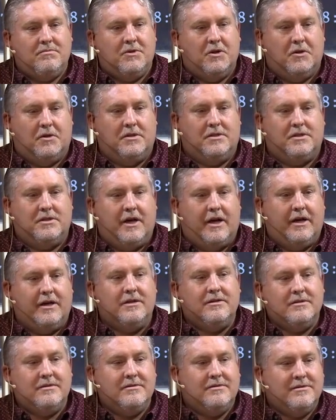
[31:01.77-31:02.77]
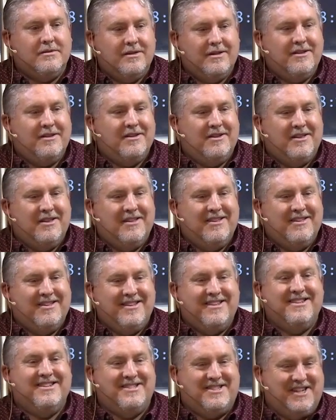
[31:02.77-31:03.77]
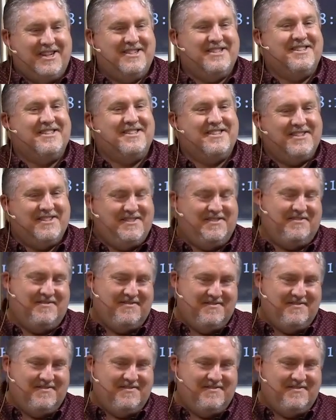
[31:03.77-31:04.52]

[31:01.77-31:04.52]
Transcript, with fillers: You can say it. Jesus.